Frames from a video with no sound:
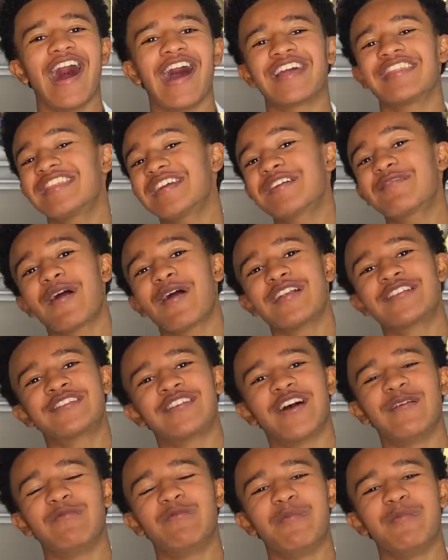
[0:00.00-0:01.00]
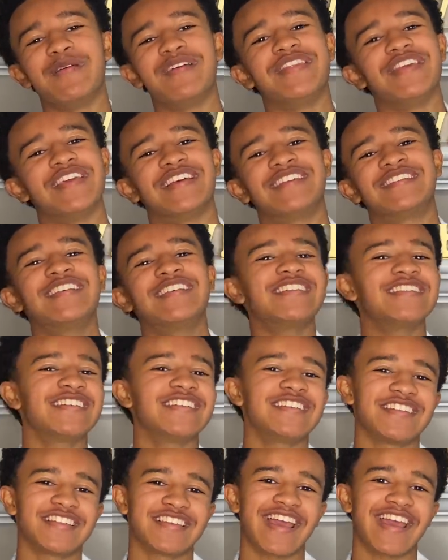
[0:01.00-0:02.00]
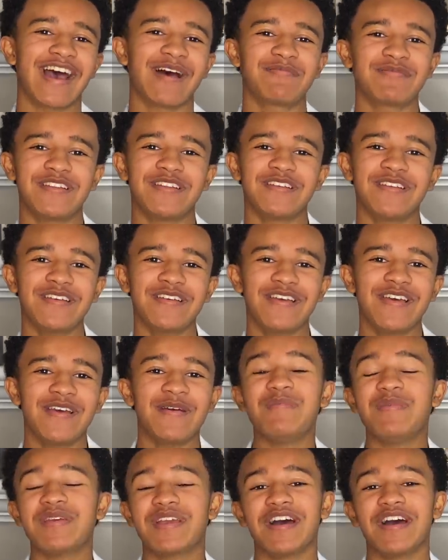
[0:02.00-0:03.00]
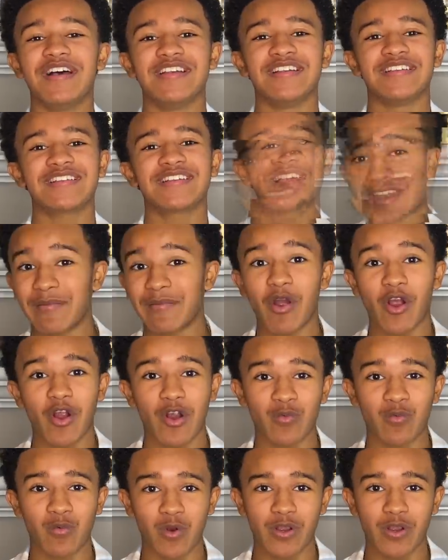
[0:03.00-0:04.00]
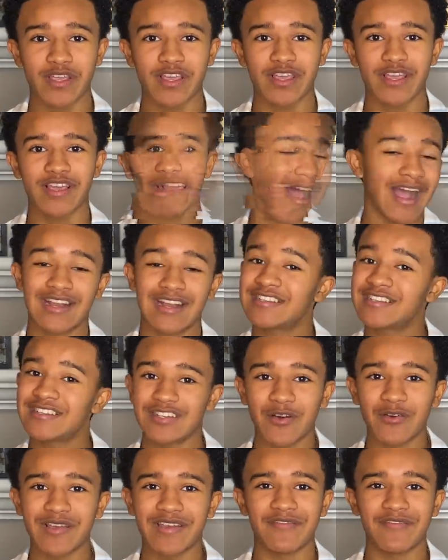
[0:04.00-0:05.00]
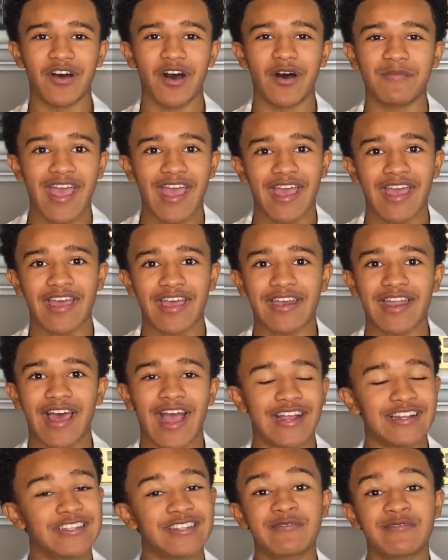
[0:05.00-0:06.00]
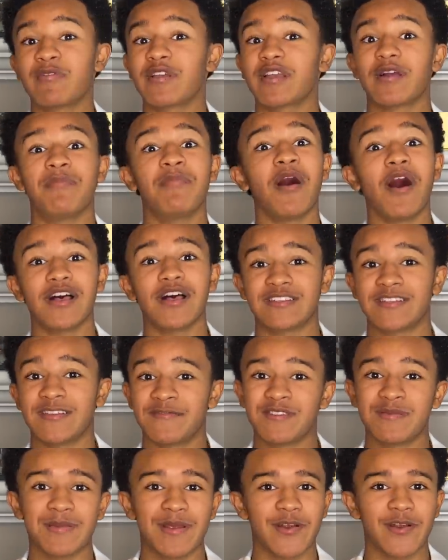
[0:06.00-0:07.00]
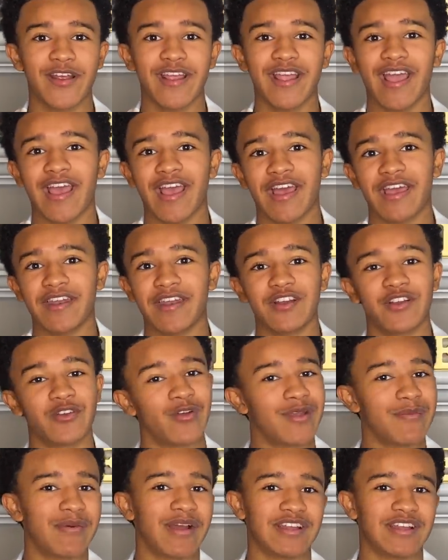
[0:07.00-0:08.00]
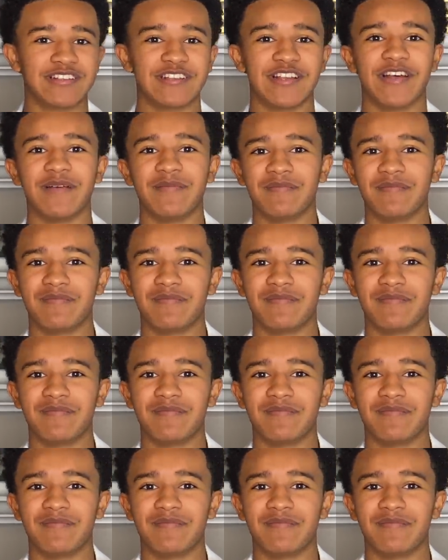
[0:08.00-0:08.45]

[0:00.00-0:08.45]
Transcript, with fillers: I think my job would be the assistant to the captain because I'm hardworking. I just don't give up and I just bring a positive spirit and a great mindset.